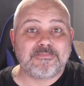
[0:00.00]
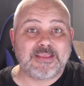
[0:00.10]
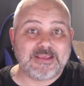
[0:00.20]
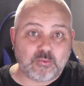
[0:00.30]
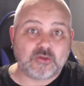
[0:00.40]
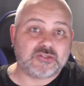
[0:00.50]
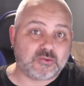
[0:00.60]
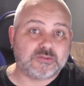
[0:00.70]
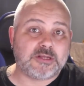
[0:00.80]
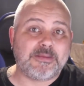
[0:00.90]
He was
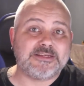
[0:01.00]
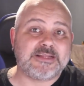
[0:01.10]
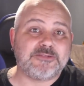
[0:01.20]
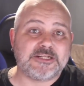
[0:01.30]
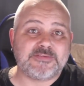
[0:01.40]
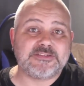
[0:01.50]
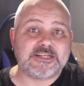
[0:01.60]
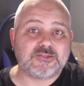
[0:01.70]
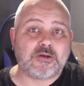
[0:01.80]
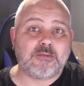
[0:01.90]
also made subject of a
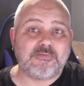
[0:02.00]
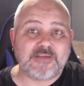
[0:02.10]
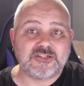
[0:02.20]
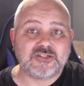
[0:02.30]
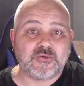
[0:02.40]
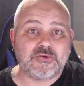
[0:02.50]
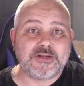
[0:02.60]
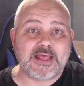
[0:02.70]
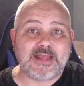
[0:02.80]
sexual harm prevention order